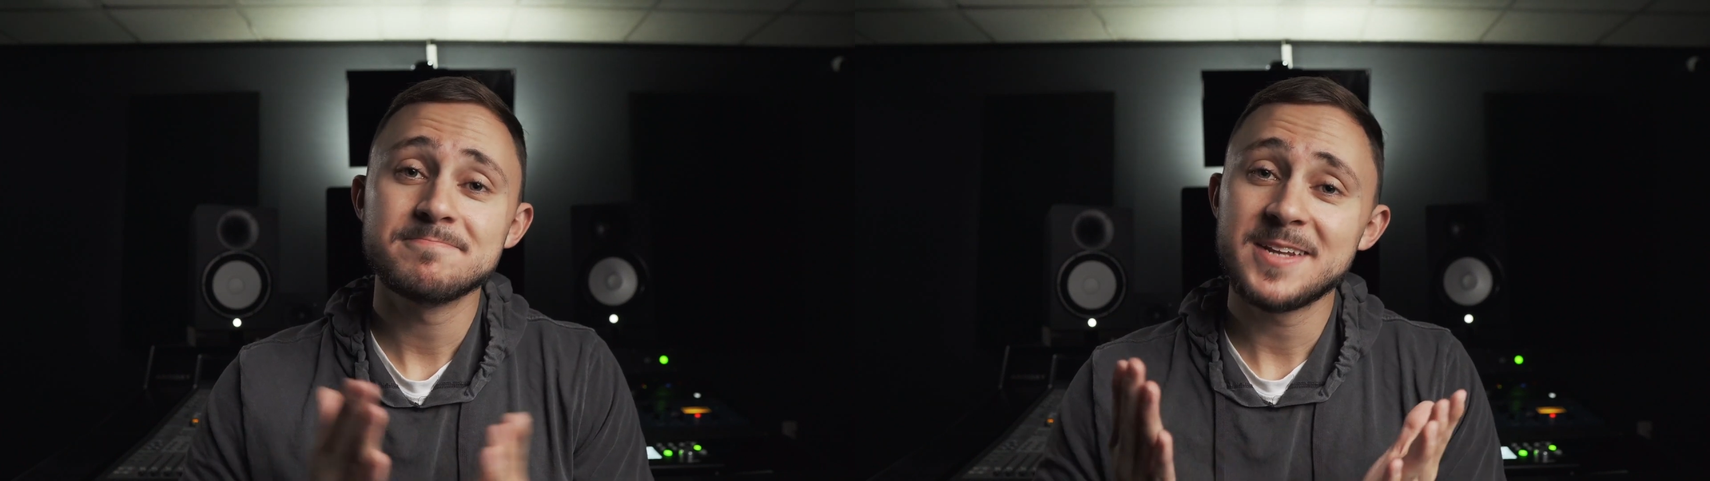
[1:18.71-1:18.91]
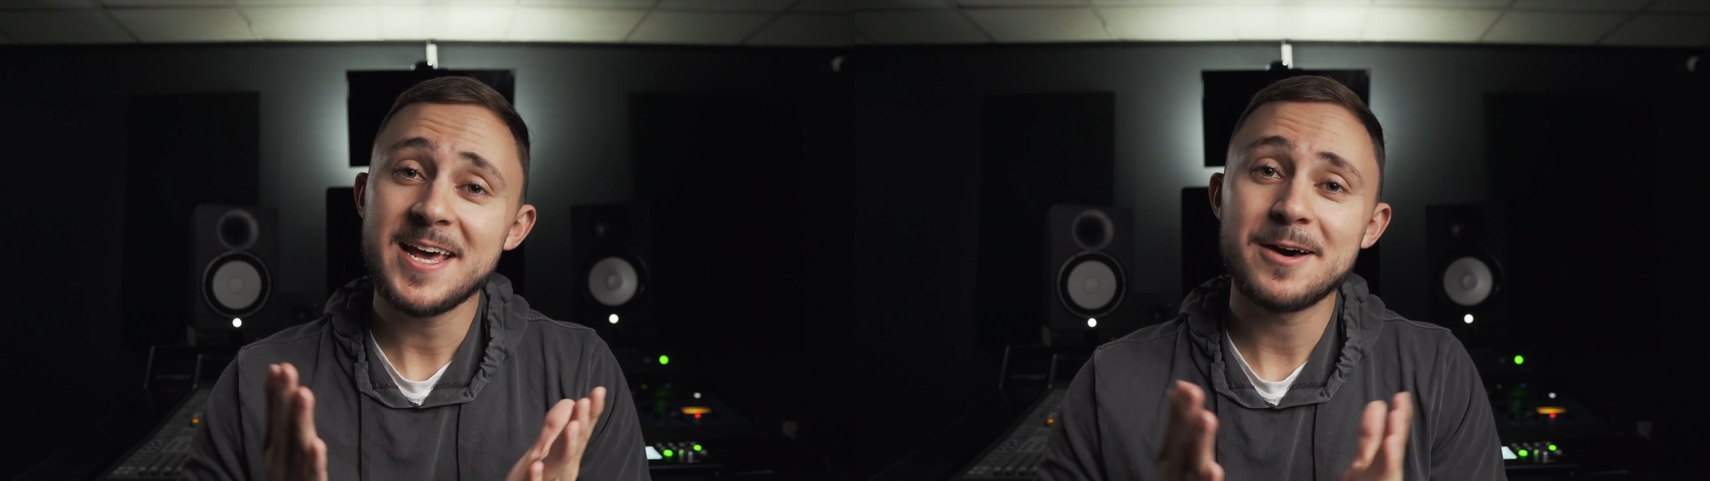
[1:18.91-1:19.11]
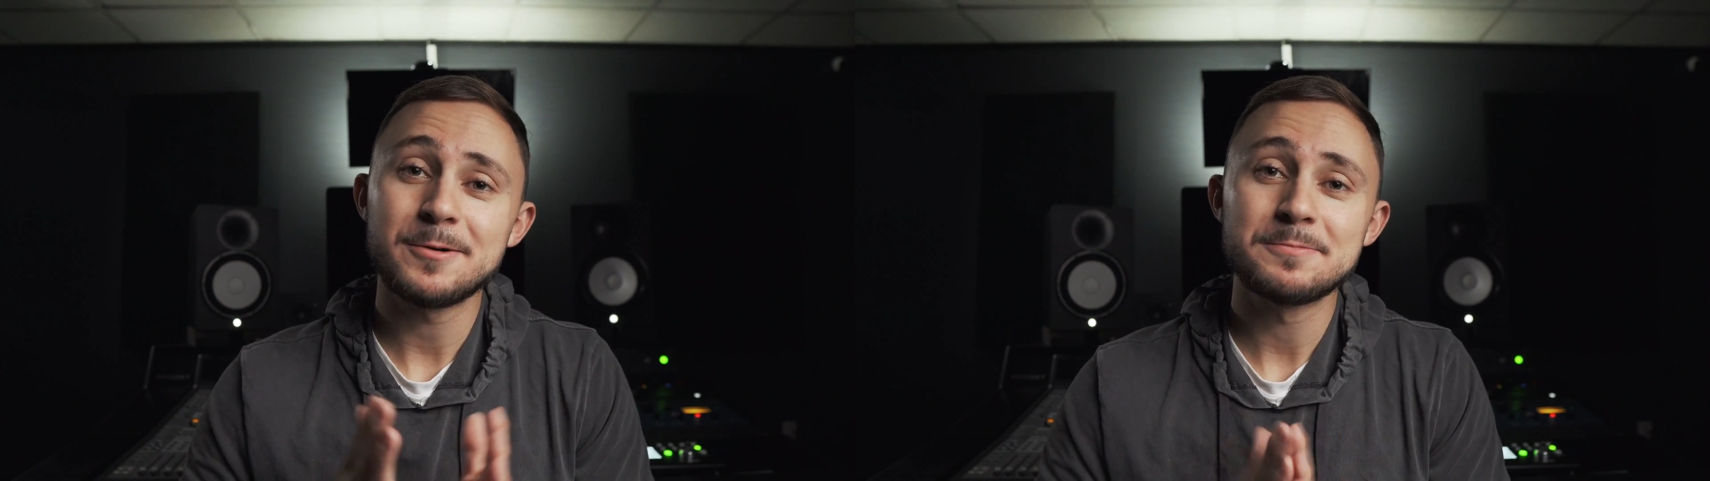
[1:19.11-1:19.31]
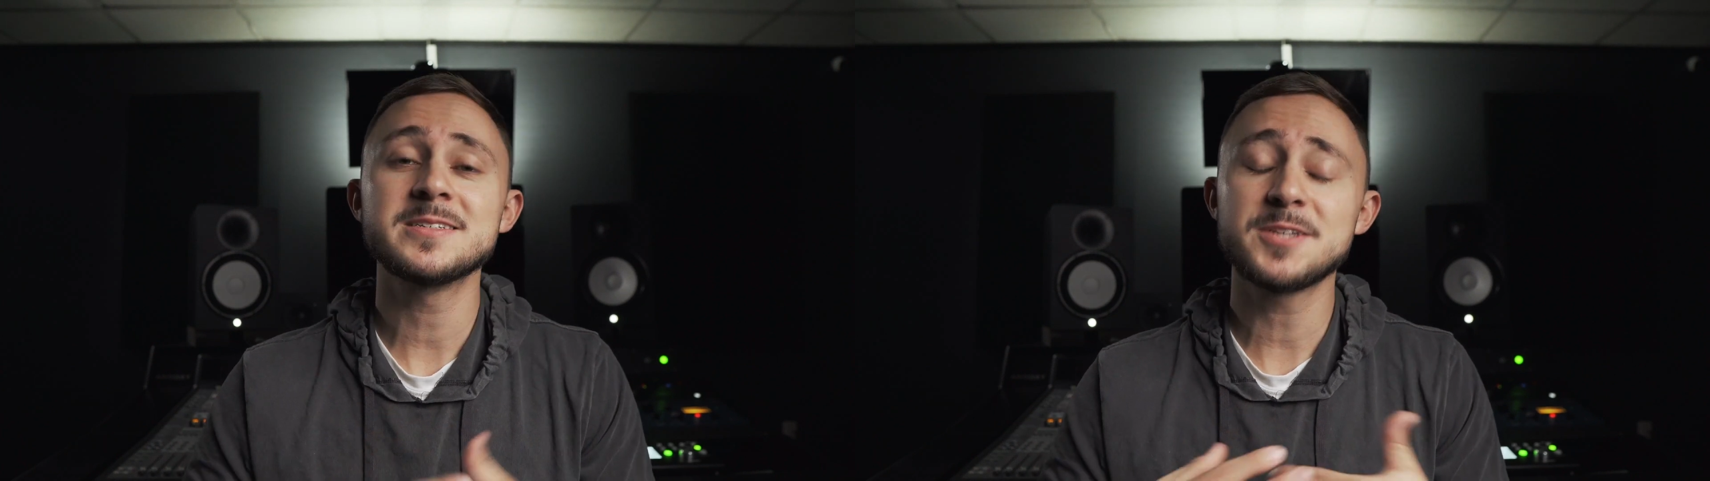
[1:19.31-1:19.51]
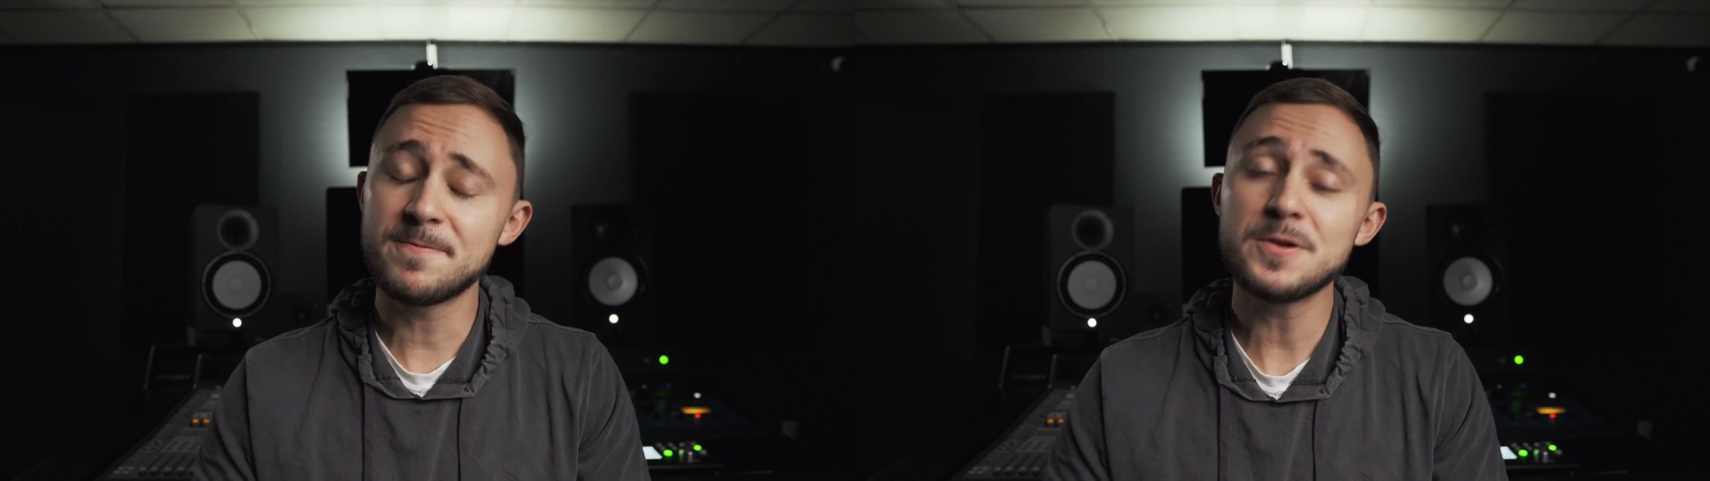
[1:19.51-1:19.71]
now.
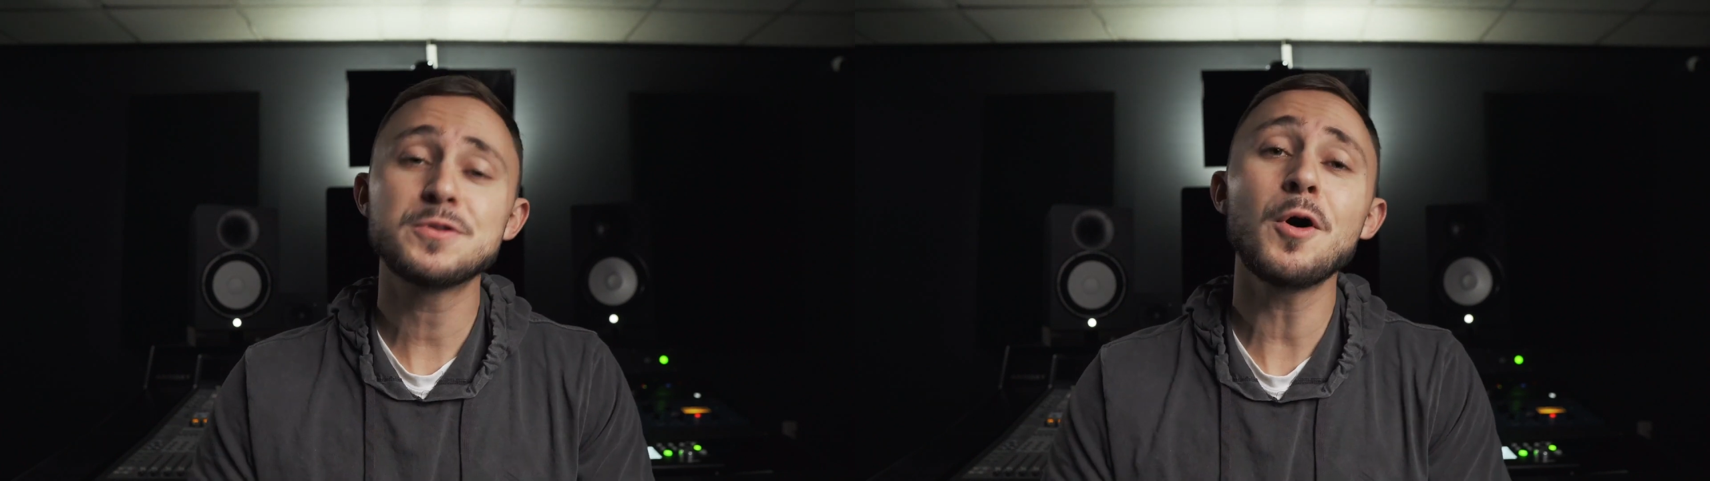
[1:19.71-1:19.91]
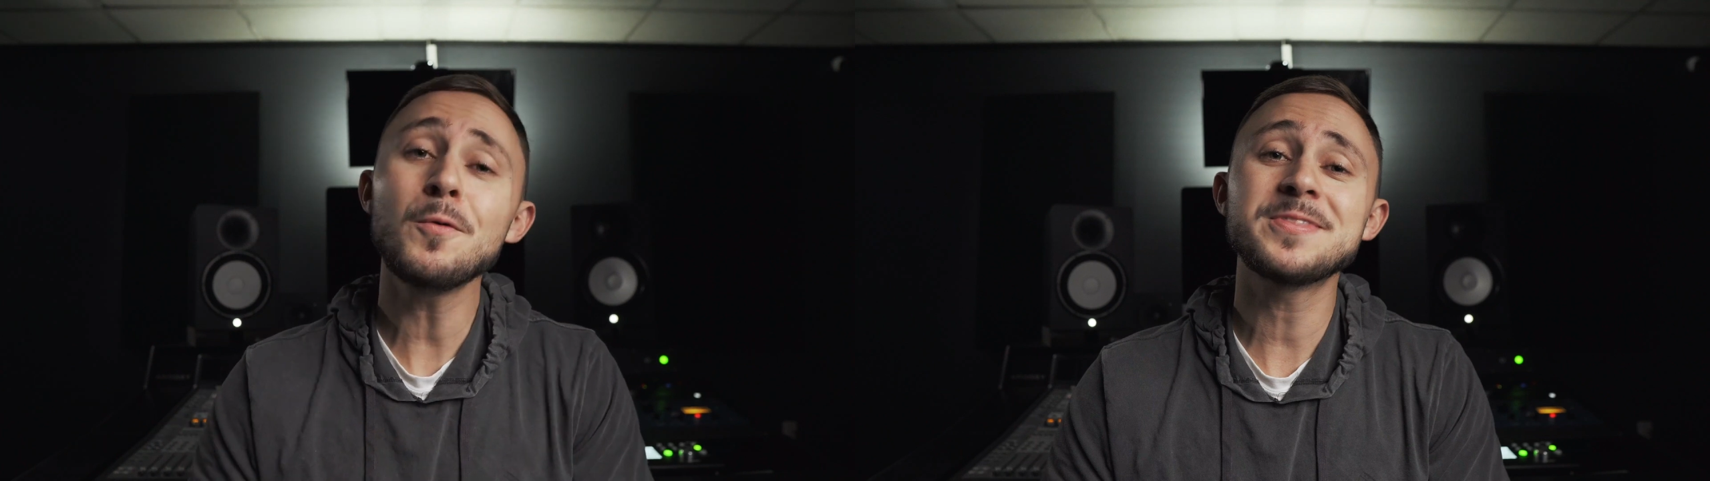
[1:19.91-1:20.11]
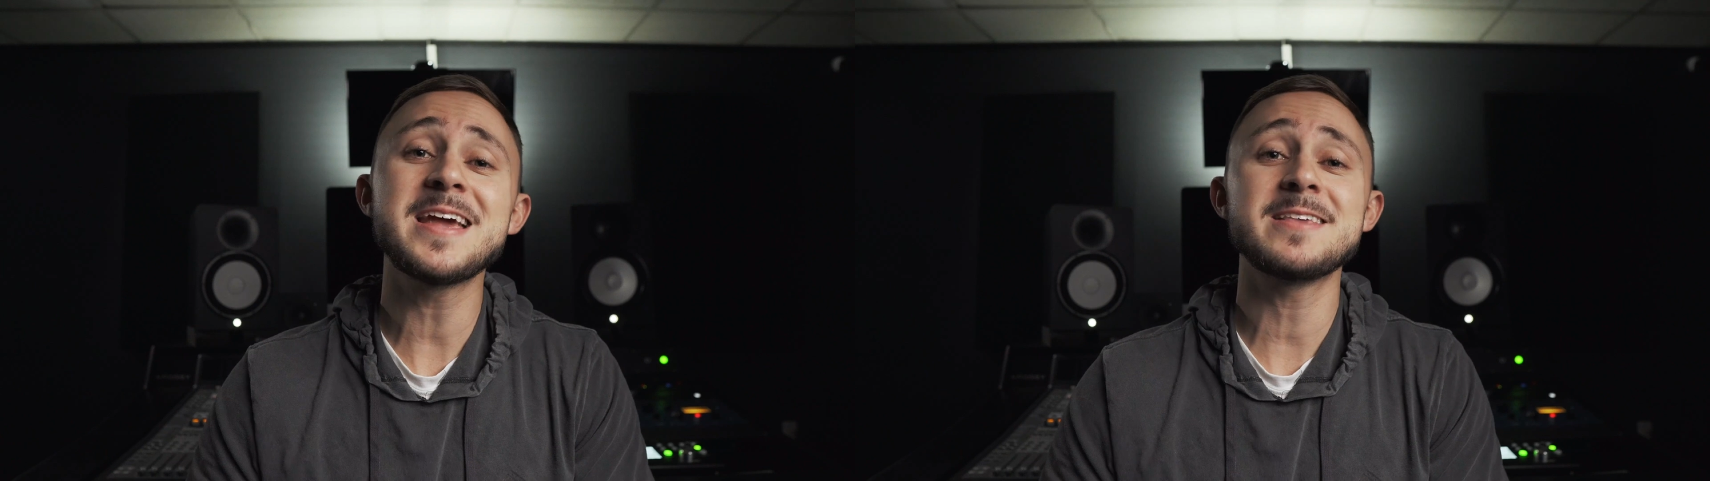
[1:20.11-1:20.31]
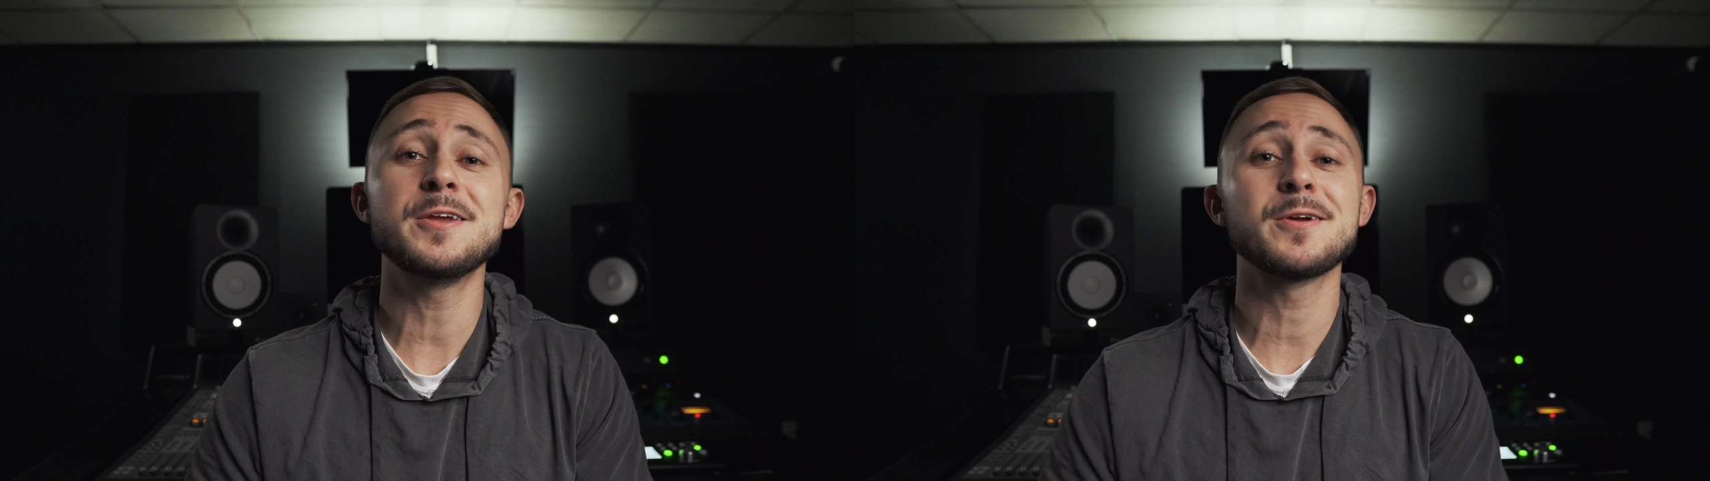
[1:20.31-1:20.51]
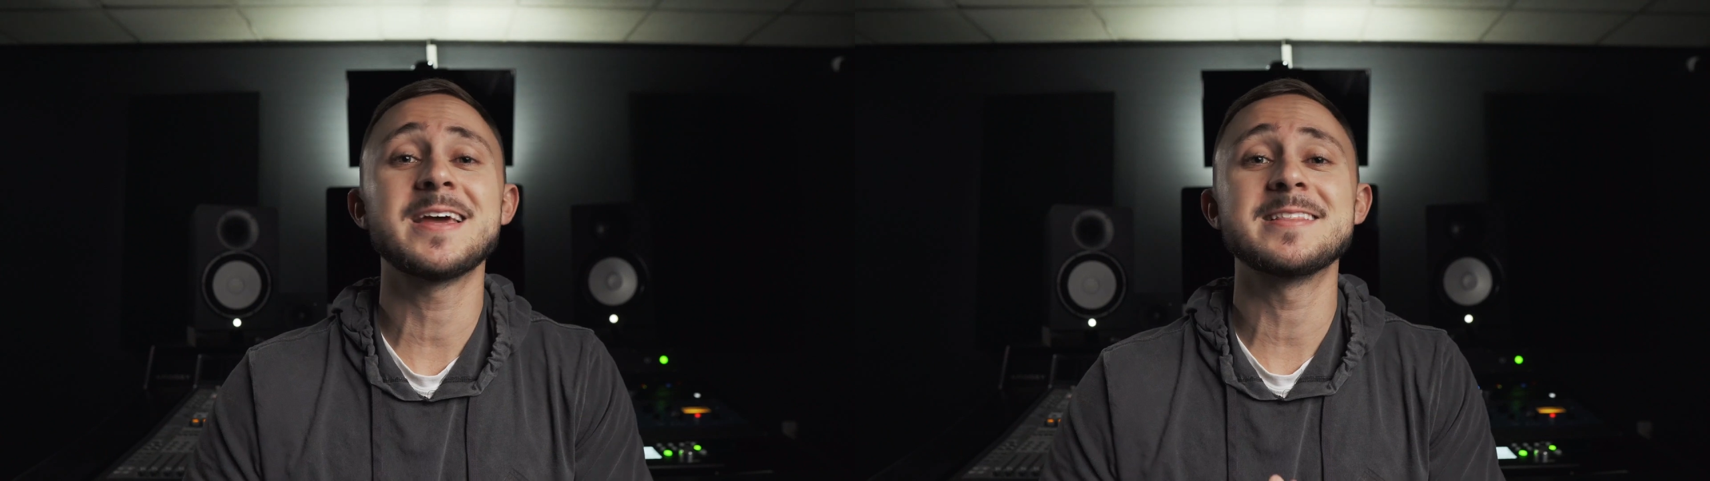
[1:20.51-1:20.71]
So if you don't think that
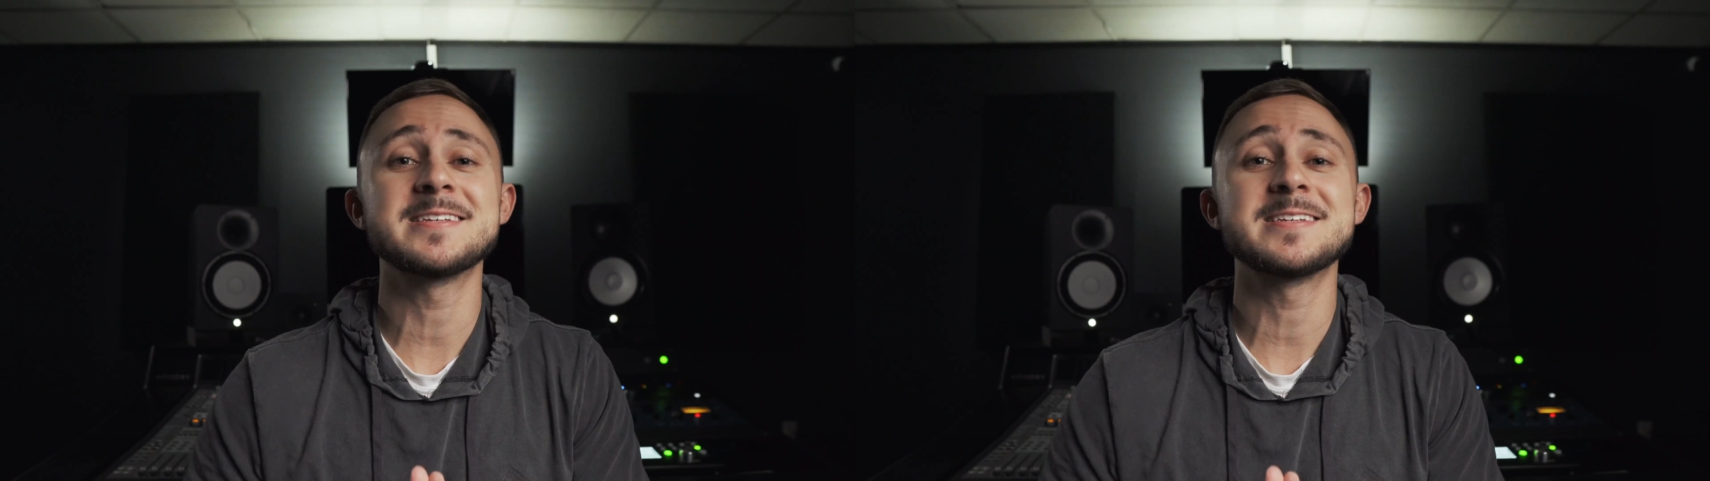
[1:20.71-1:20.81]
you're getting